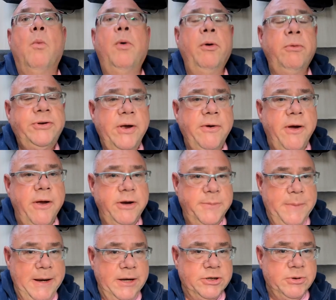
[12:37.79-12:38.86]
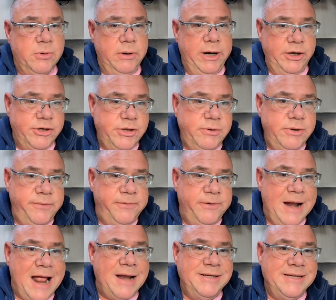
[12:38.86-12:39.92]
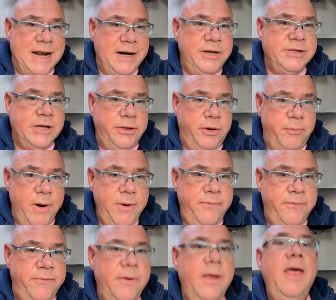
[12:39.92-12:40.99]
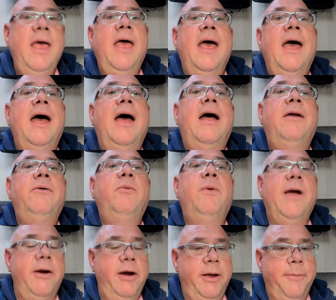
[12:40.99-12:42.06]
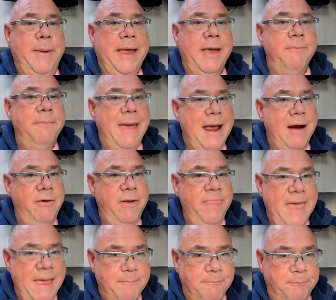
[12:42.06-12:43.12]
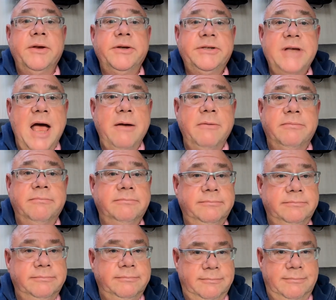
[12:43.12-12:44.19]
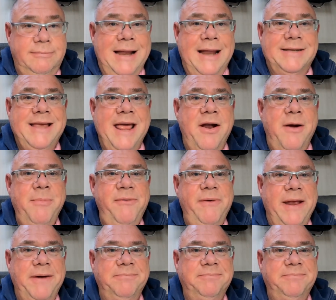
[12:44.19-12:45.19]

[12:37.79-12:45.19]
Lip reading: We're also going to be installing two different antennas on the roof and we're going to be comparing them. So let's get on with it.